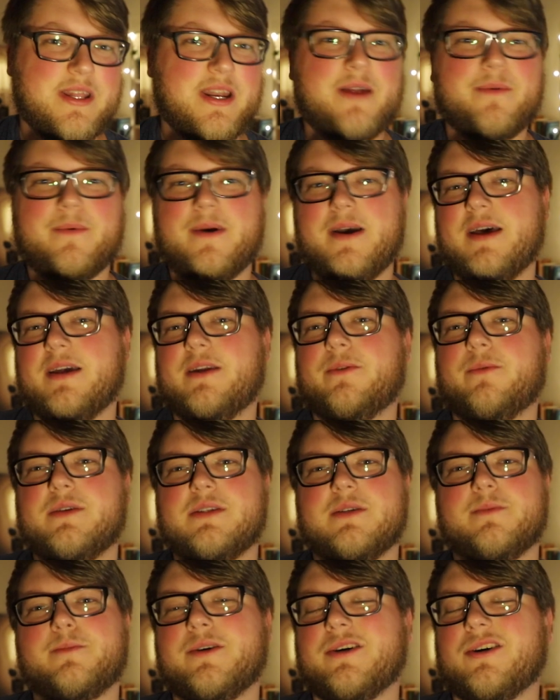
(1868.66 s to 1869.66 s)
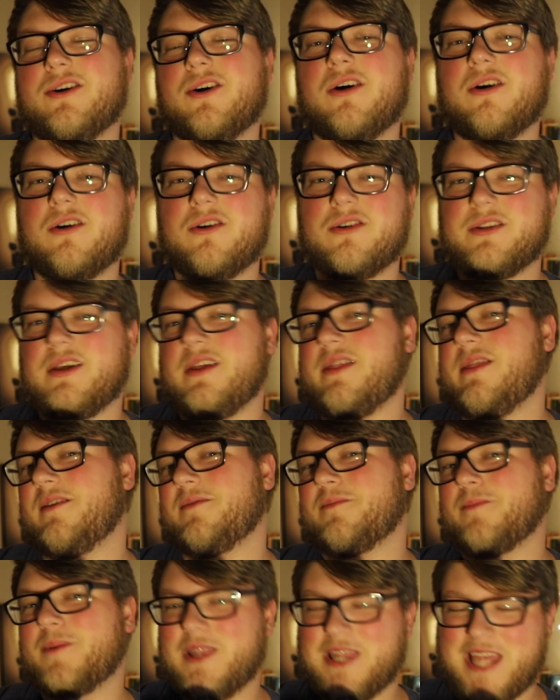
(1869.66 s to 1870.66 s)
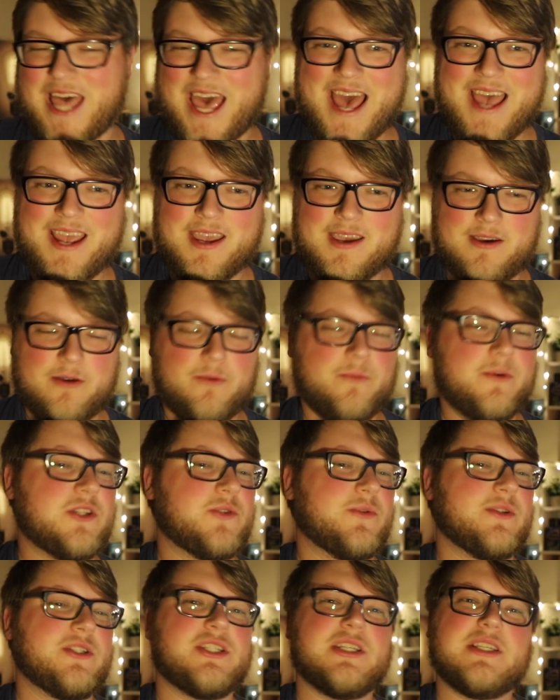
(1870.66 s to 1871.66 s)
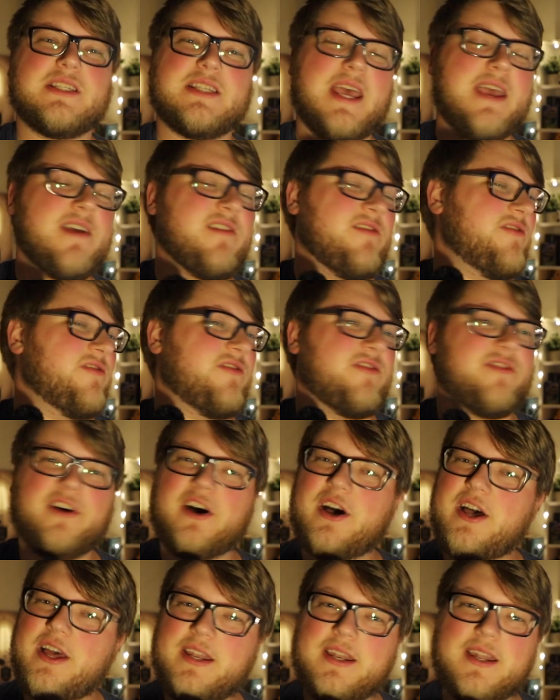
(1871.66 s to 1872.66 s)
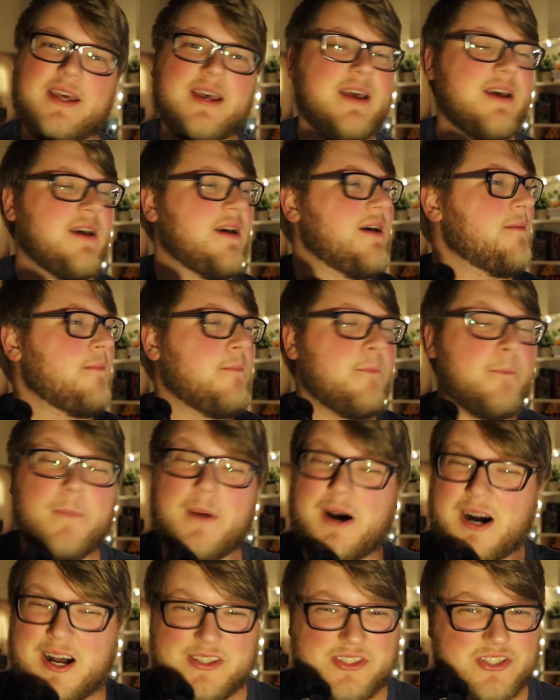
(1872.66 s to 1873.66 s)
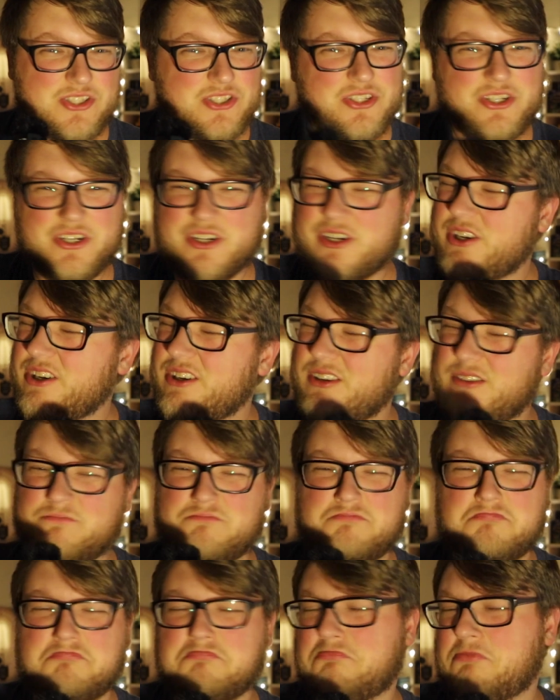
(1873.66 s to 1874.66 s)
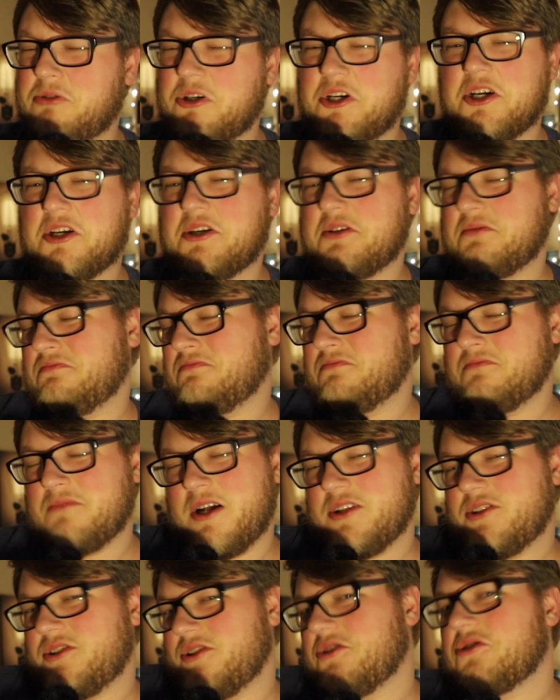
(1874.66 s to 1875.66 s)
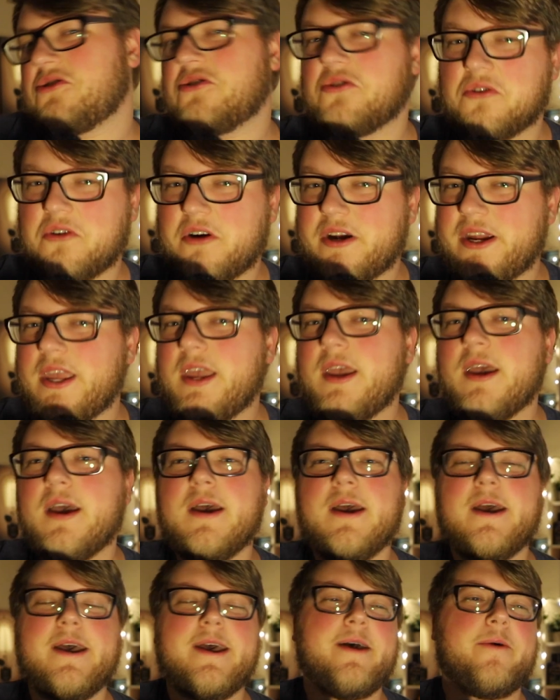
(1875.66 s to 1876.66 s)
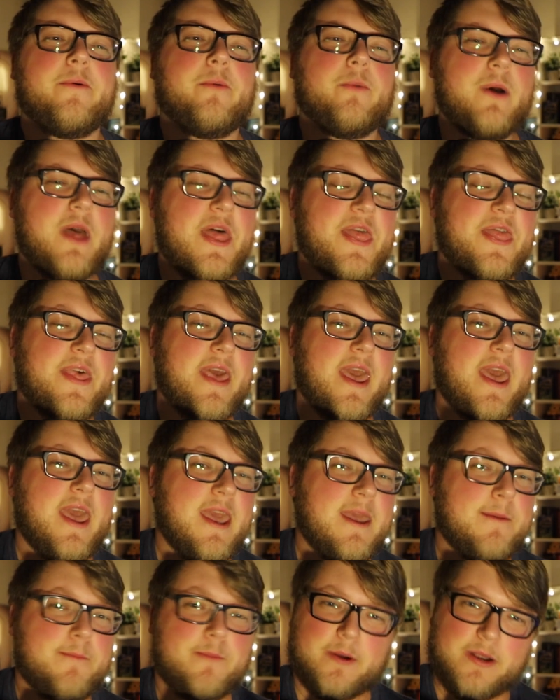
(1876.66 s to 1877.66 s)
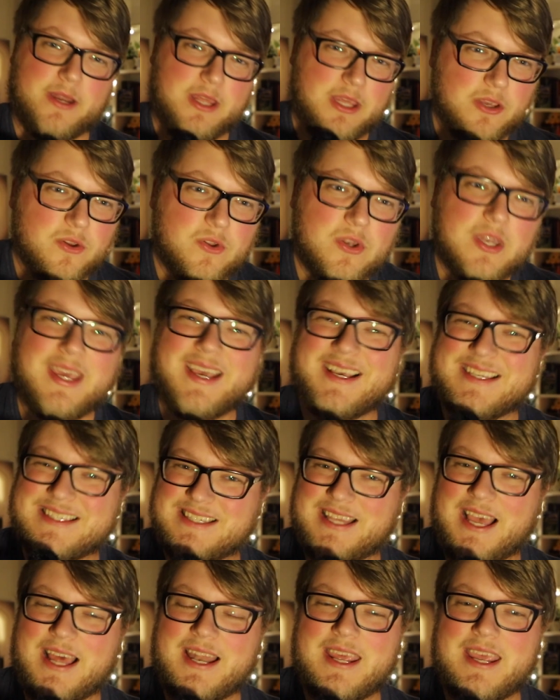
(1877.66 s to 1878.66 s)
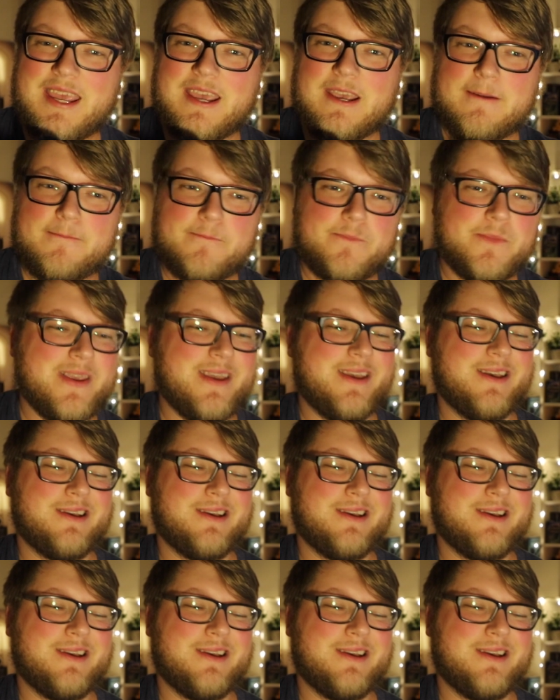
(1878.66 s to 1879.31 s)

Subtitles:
that I read was a book called The Black, which was just a fun monster book, monster story, with a pretty unique setting,